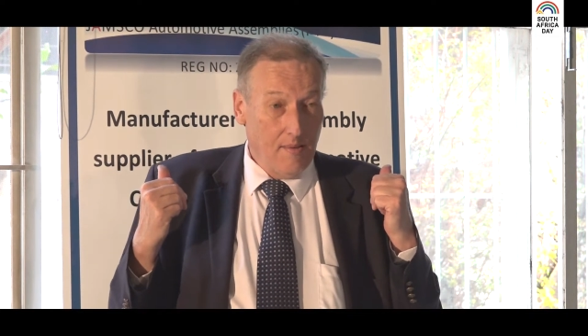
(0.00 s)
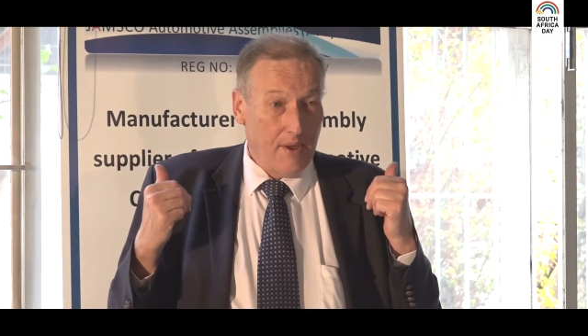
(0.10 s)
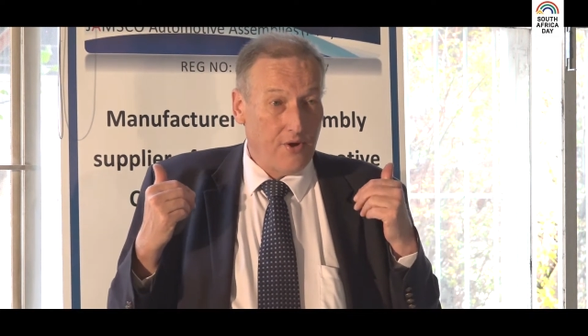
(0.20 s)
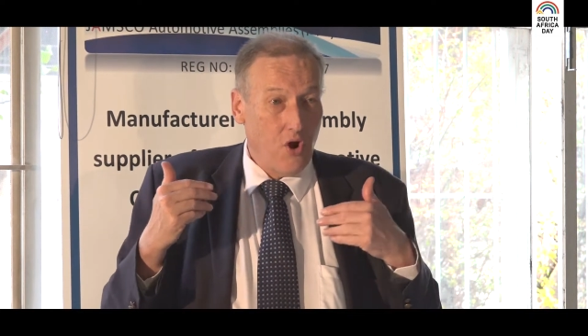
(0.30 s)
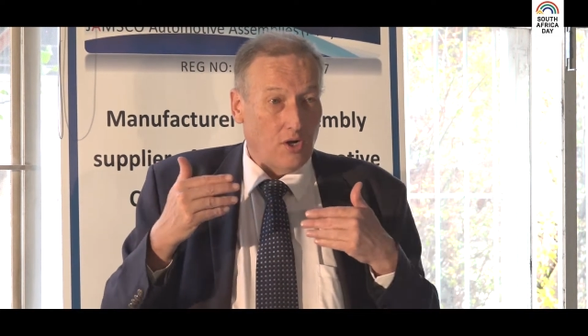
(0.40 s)

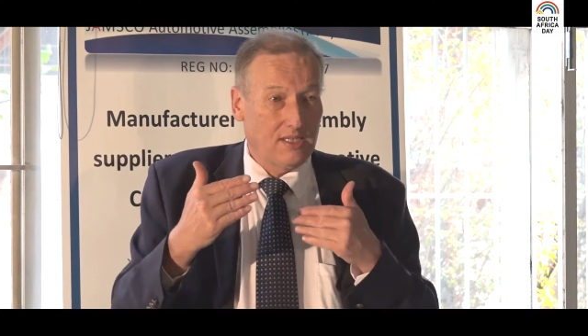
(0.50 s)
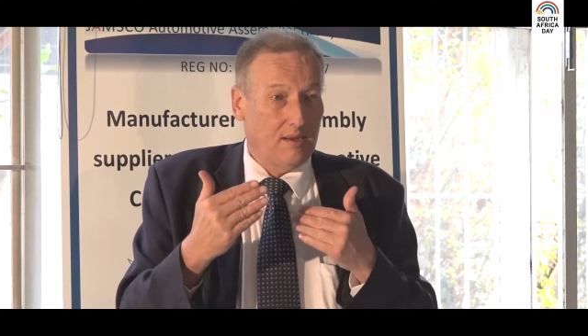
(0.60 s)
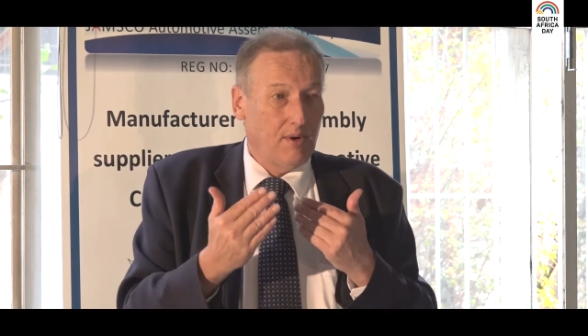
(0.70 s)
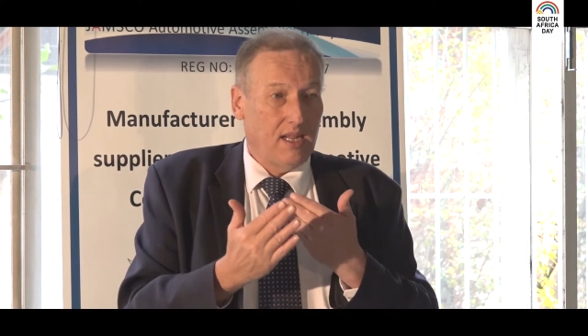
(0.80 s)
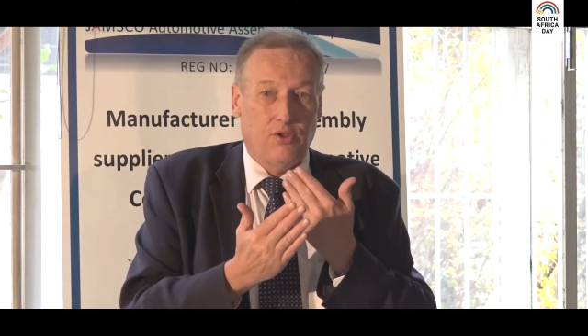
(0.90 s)
but not
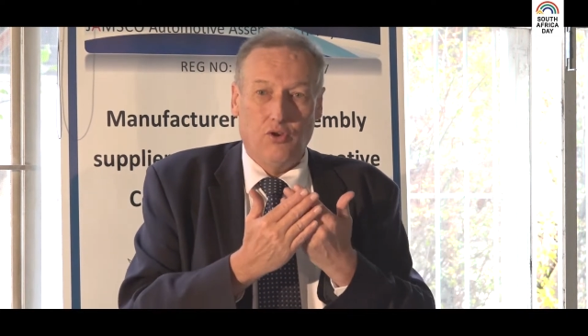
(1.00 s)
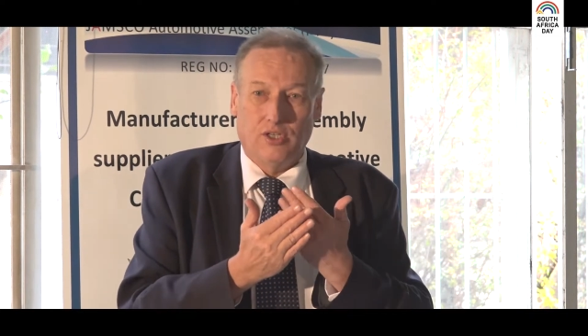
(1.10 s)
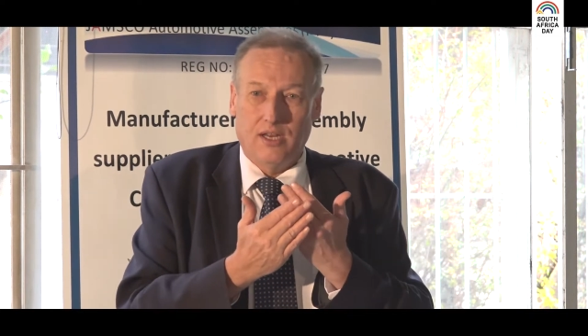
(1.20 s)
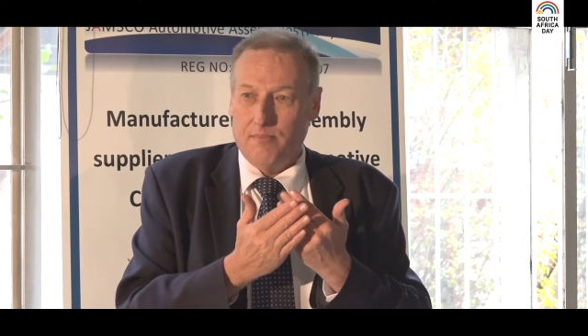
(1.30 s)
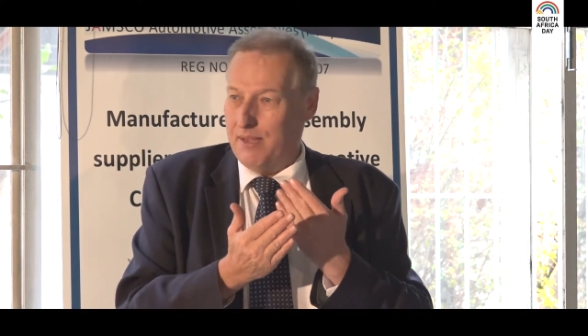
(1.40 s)
somebody who's
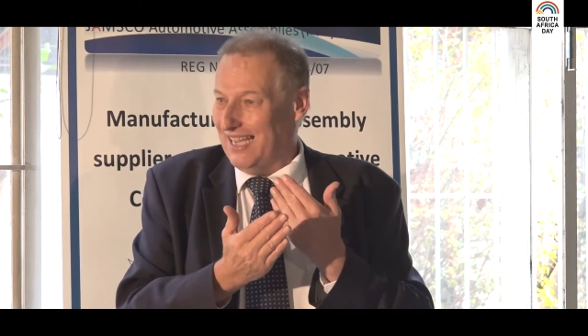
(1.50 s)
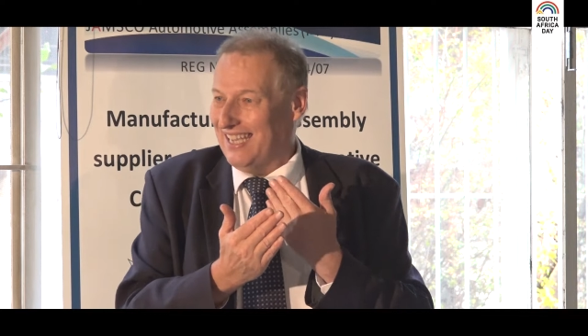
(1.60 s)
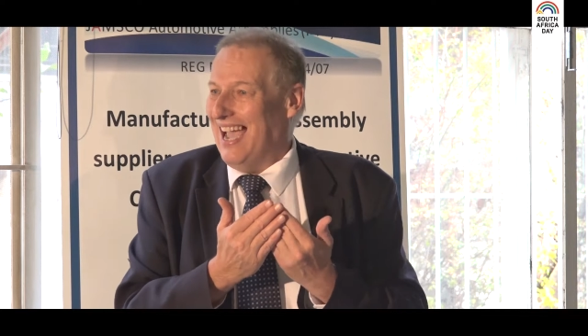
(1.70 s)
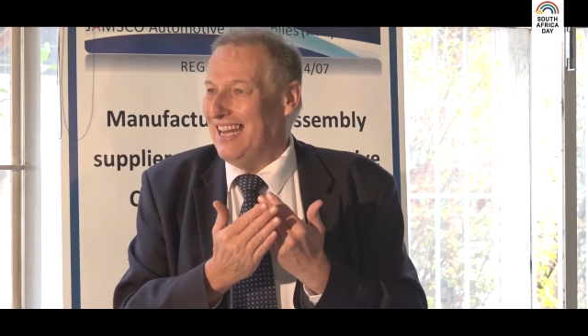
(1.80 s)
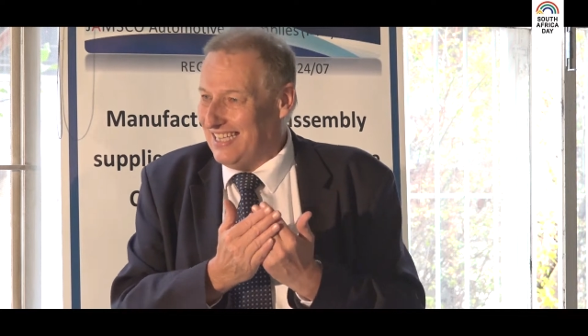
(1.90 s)
going to be a
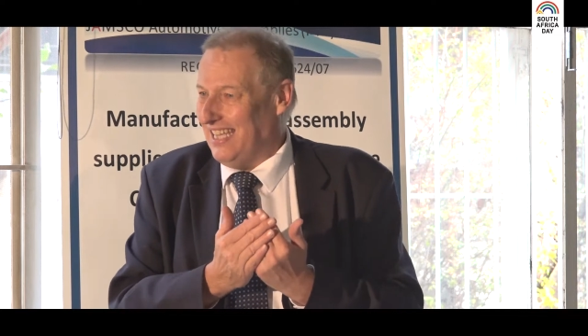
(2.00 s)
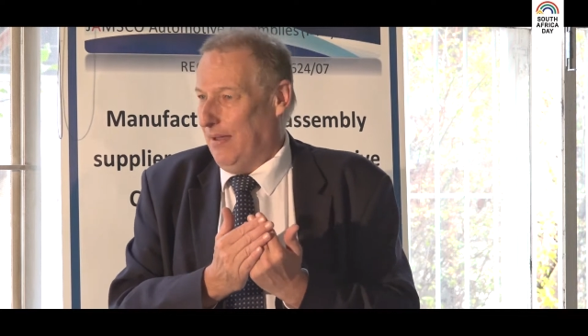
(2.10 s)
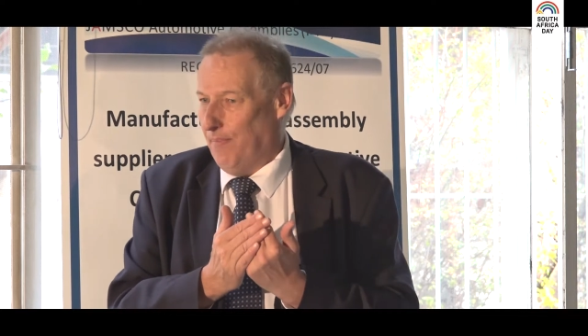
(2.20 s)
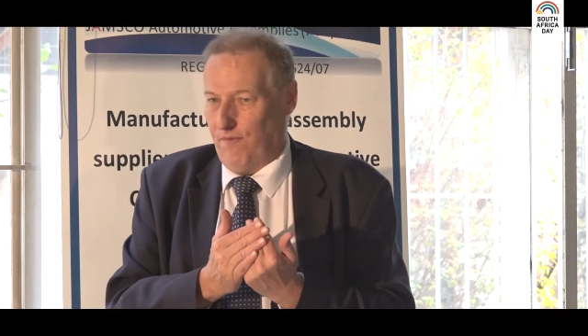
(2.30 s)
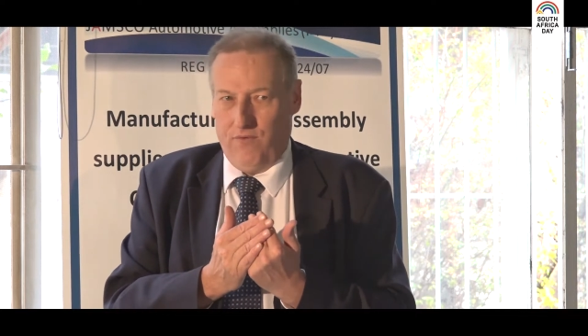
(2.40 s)

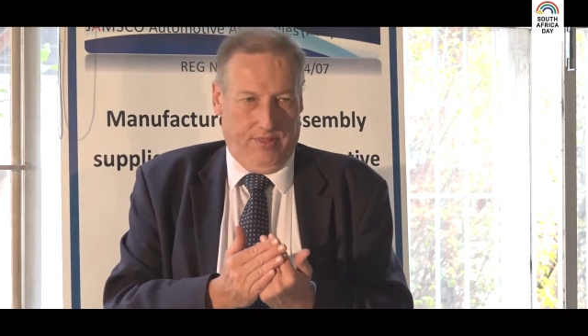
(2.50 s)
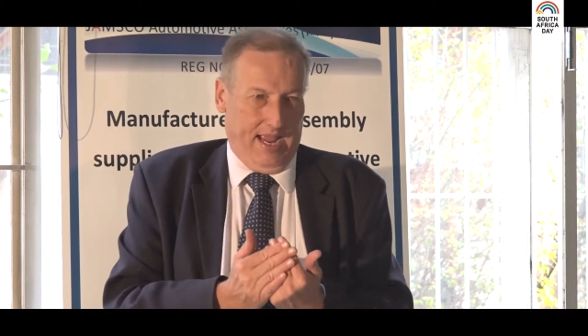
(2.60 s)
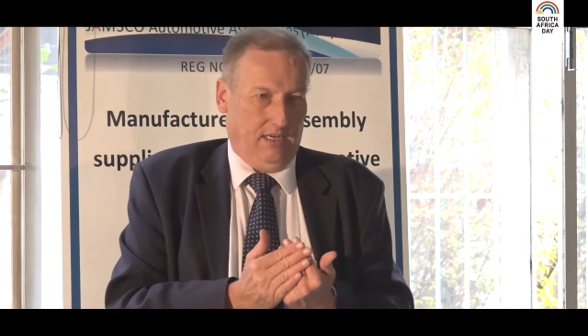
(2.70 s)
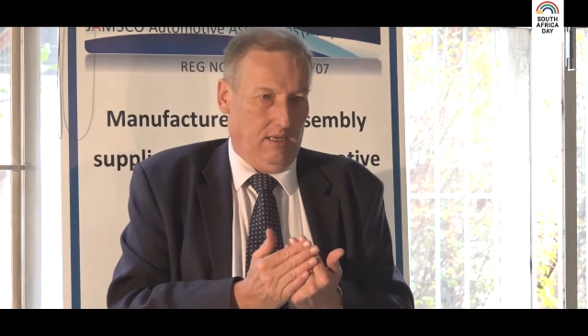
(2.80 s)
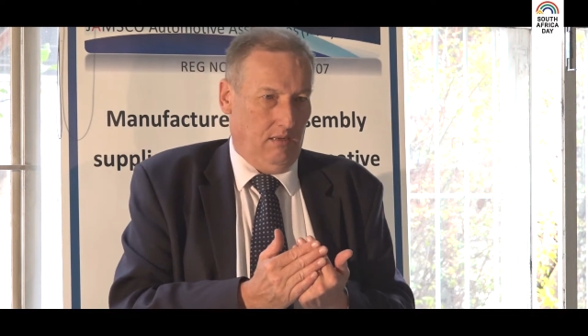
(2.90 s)
gatekeeper for
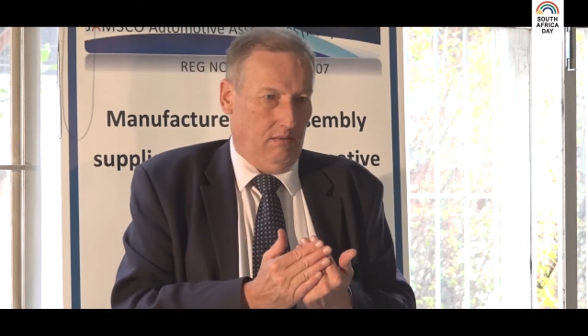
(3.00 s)
that.